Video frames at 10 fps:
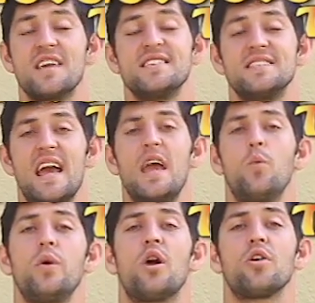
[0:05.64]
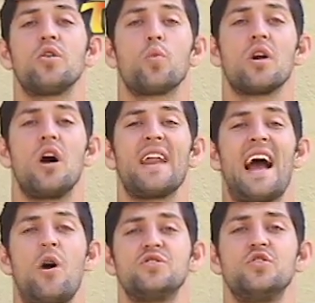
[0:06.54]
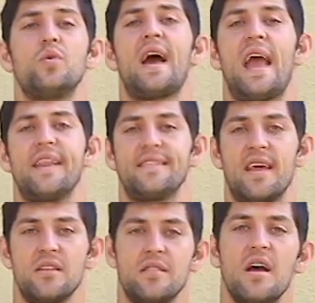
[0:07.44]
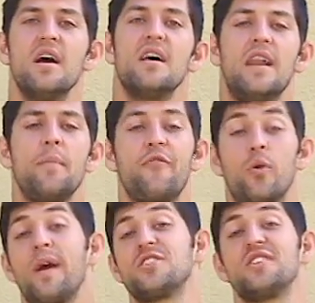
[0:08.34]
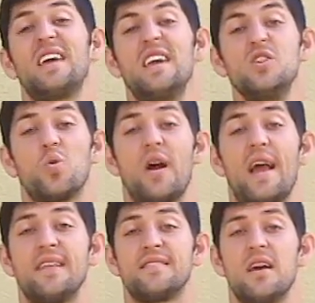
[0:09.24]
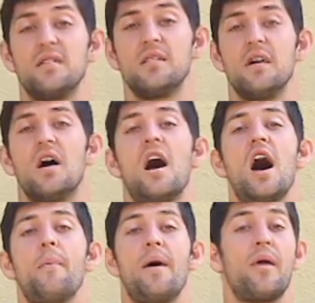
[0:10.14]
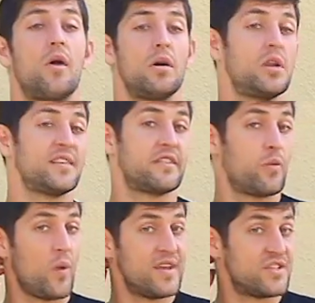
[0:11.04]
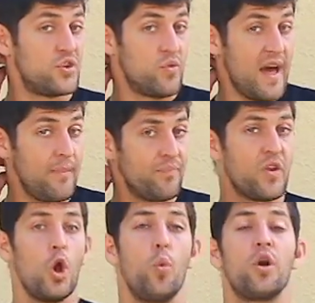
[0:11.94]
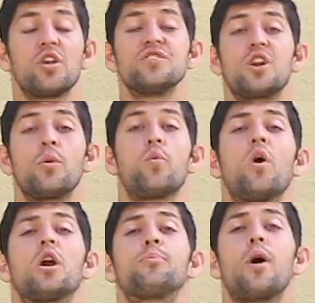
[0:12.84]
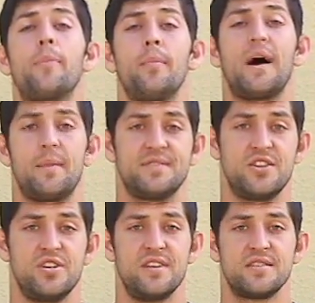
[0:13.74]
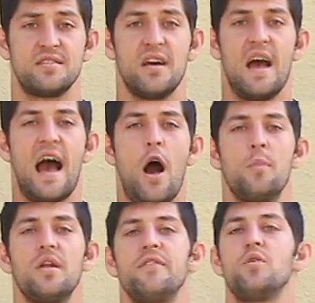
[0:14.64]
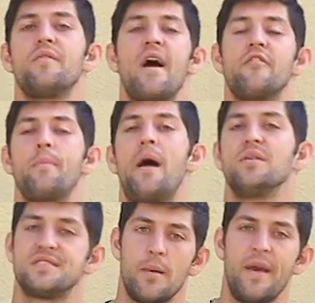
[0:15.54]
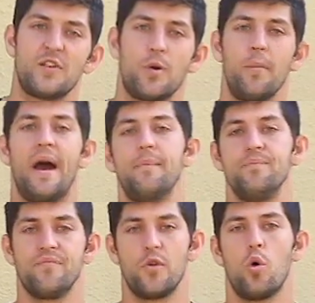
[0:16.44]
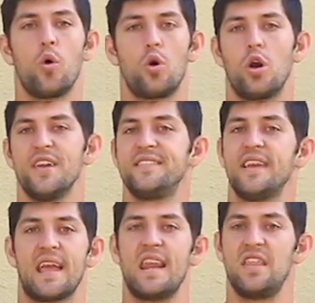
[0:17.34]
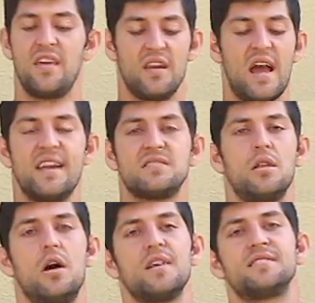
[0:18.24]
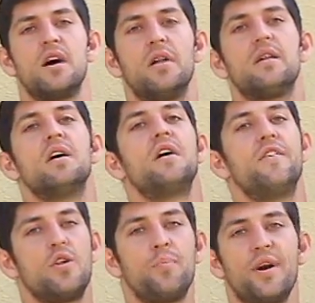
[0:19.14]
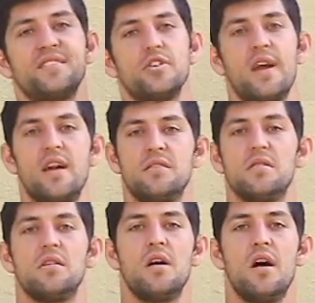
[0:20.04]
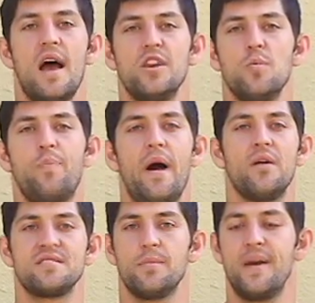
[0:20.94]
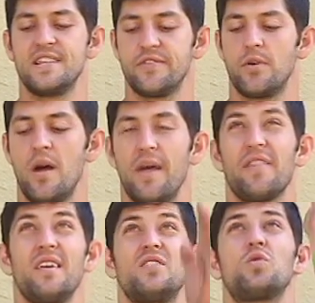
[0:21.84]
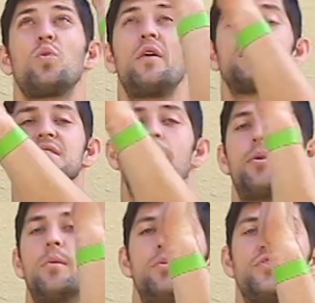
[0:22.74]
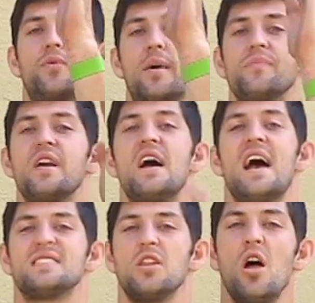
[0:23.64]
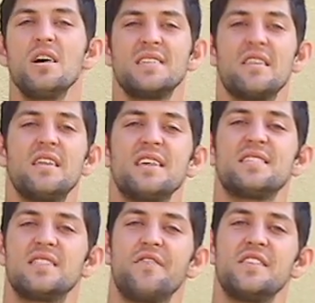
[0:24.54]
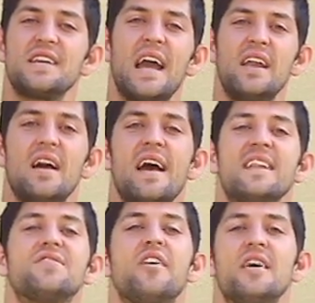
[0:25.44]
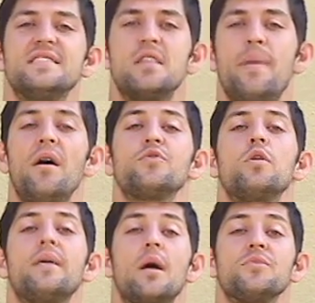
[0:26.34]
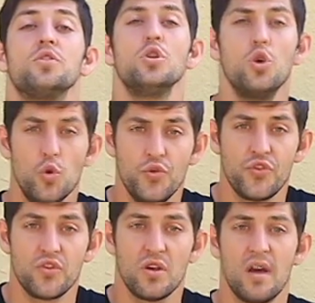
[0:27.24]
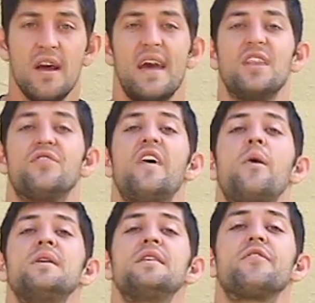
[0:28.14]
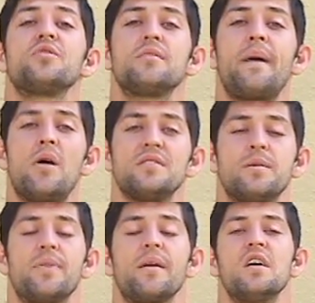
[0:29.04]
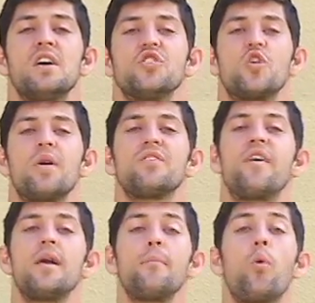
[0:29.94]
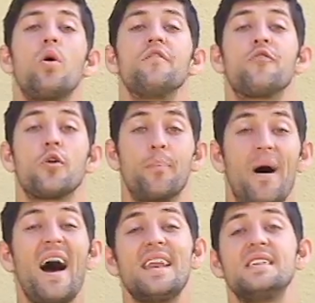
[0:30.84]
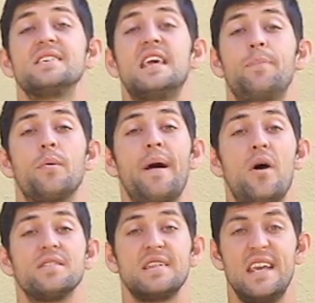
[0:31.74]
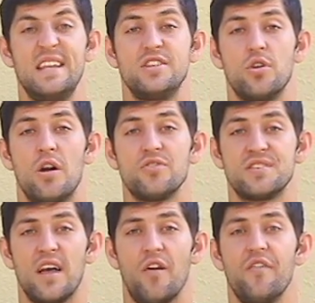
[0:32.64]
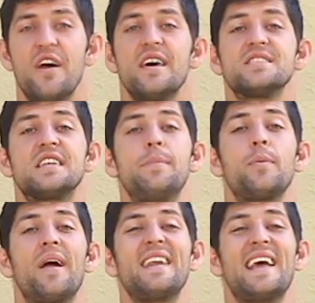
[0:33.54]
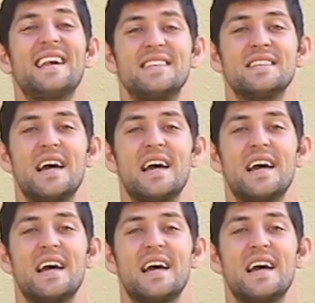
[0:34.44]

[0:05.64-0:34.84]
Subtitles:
and today we are going to work on how to do a handstand. Now before we actually get into our handstand, and there are lots of different ways to do that, we're going to start with what our proper body position is. How many of you have ever balanced a baseball bat or a stick, anything nice, long, and solid that you can place on your hand, and you balance the base of it around like this while the top part moves around? As long as that thing is stiff and tight, it's very easy to balance. When it becomes loose, it's very difficult to balance something. So it is very important for your body to keep your balance easier on yourself, to keep your body nice and